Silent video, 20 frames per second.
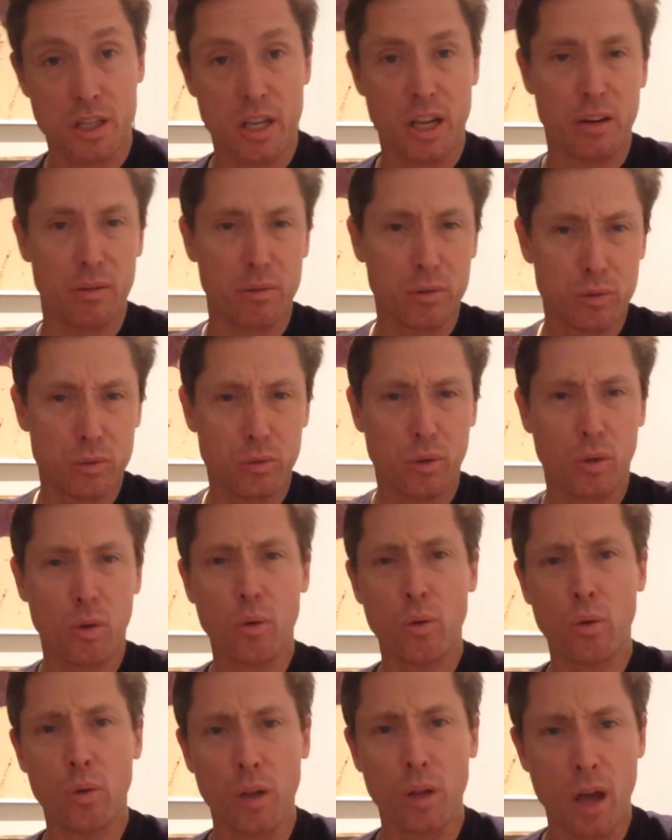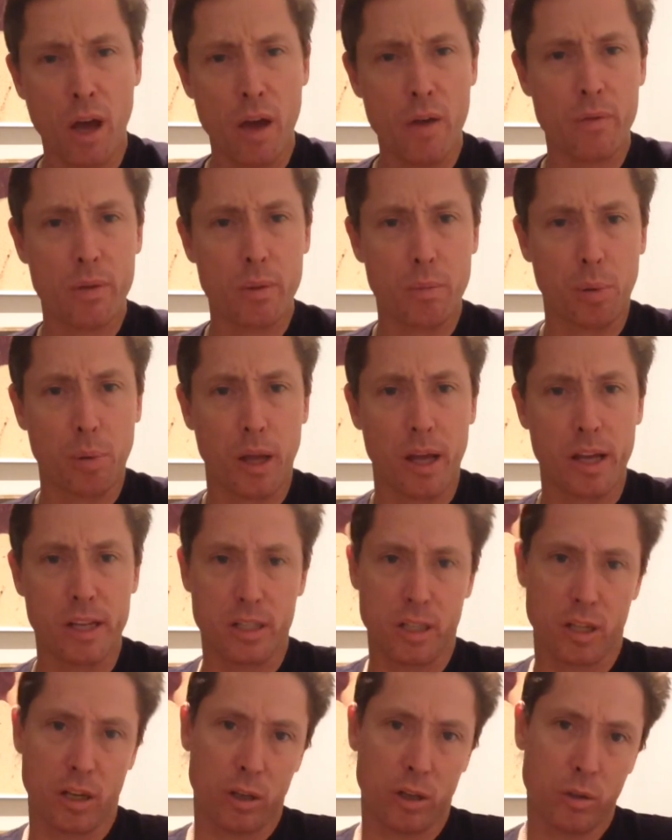and it was all over the
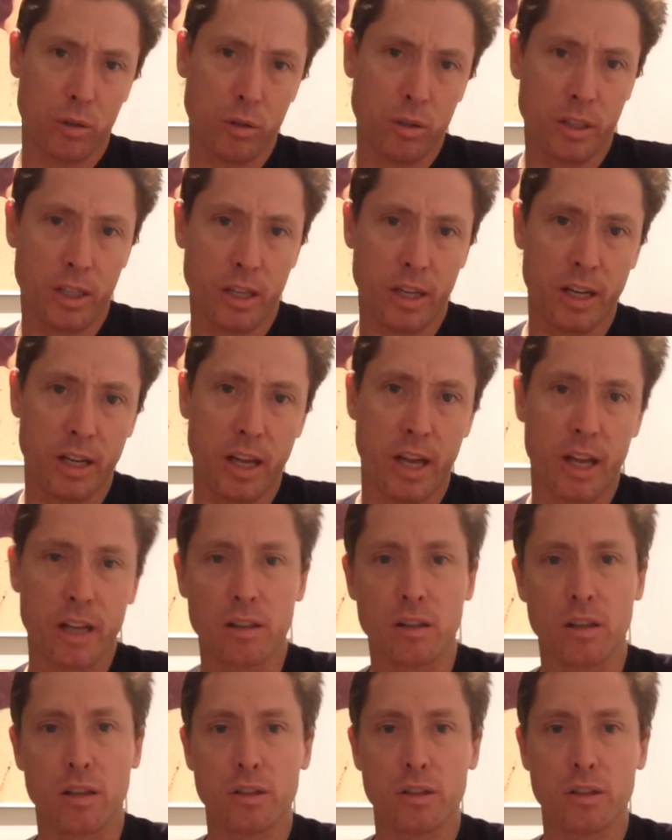place, and I couldn't get an angle.